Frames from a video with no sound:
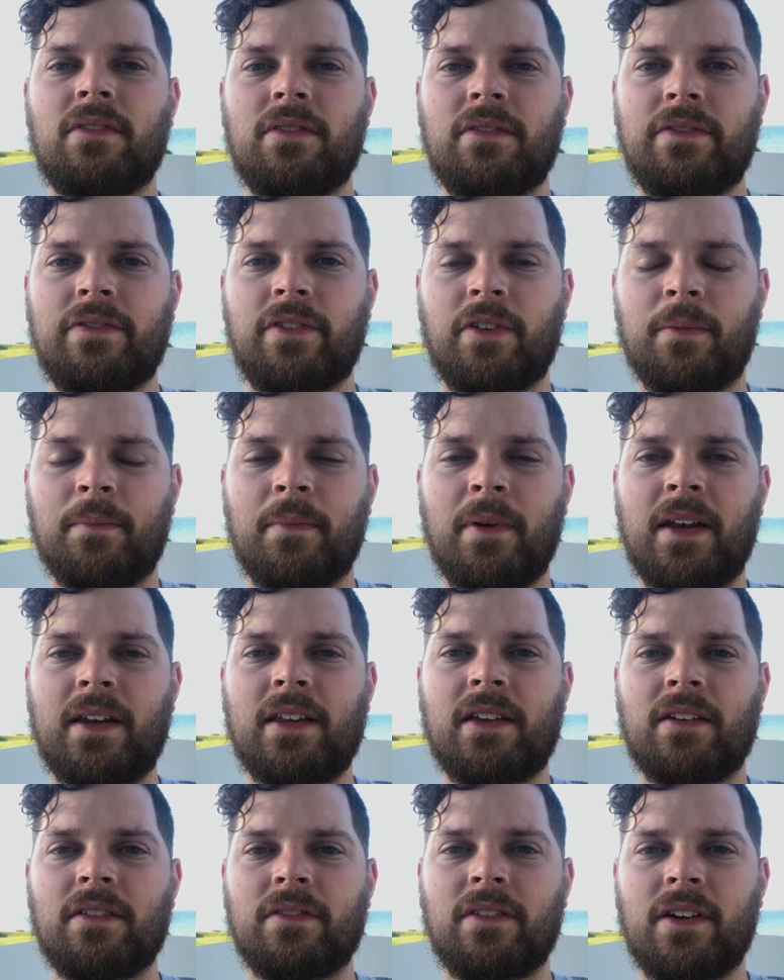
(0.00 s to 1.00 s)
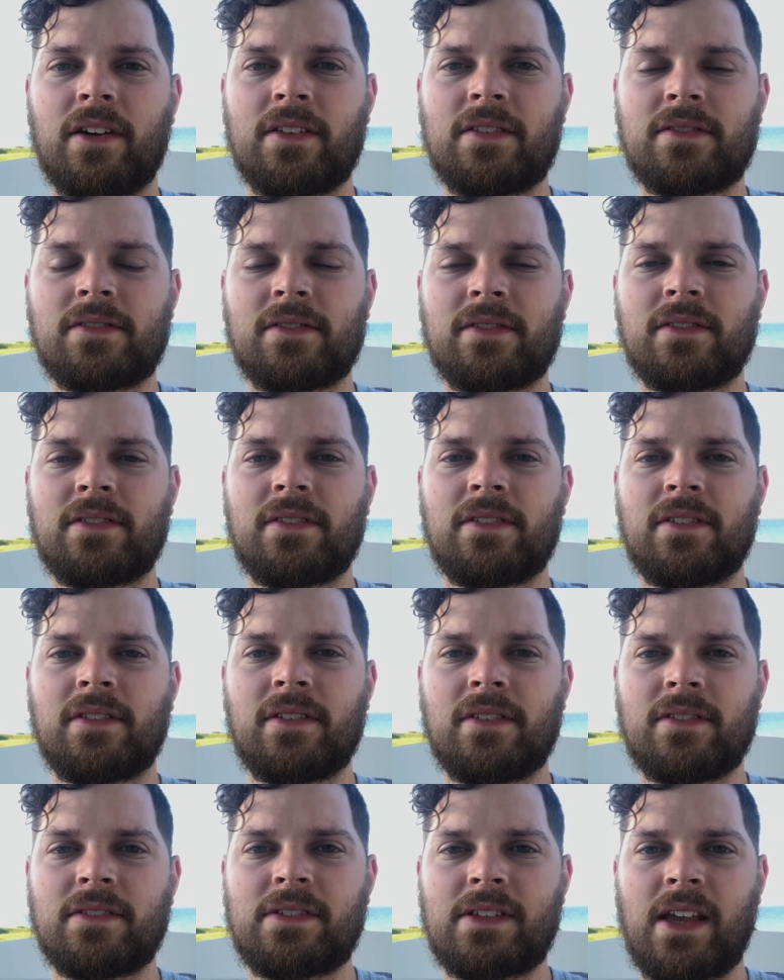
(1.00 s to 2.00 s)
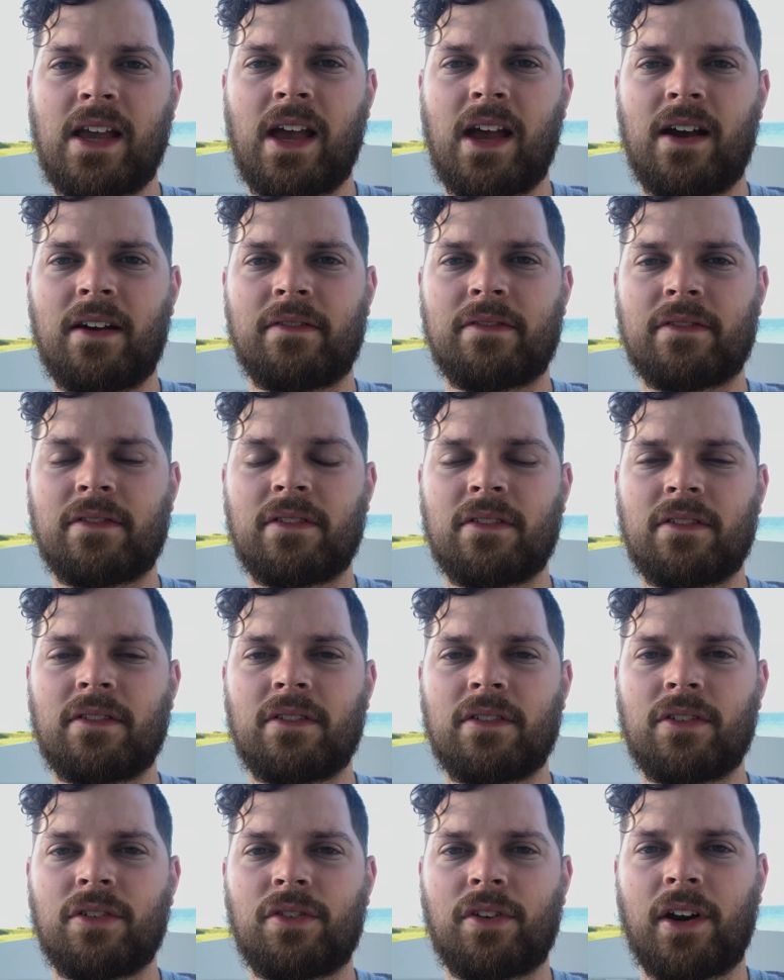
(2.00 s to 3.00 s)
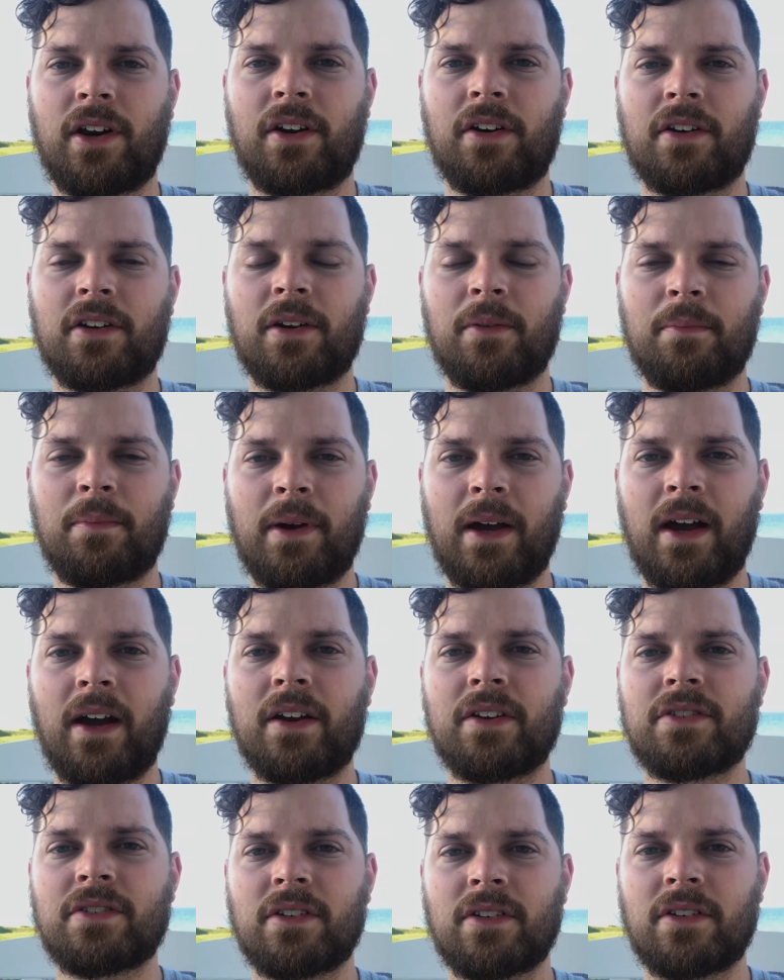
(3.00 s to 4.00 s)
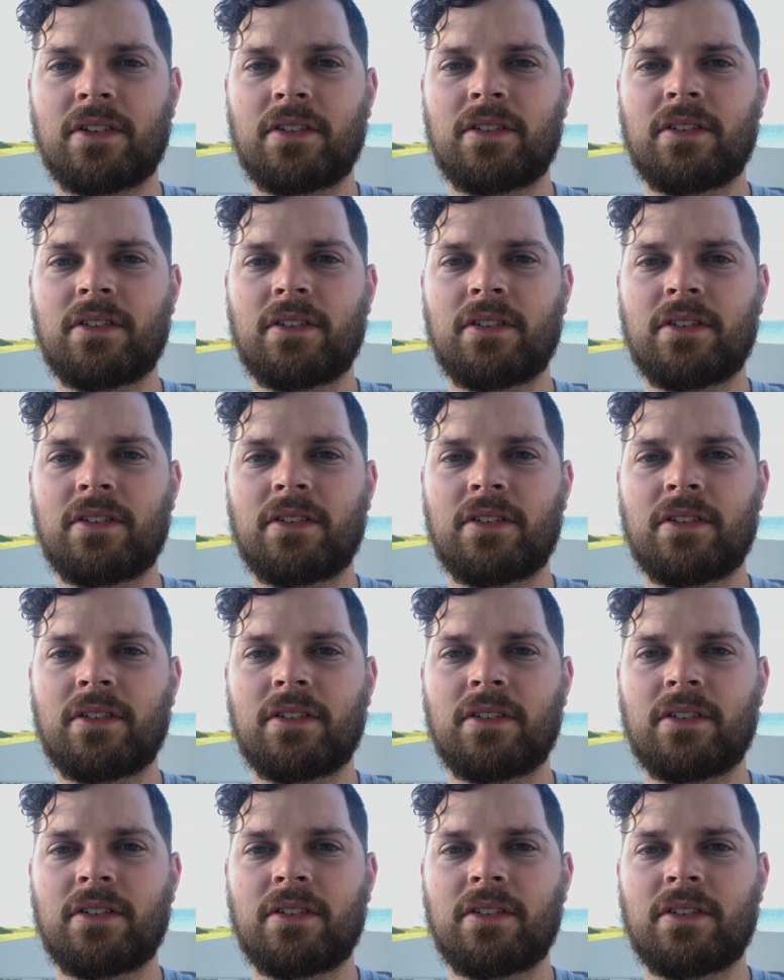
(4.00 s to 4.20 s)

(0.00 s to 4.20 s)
for many of us to have greater compassion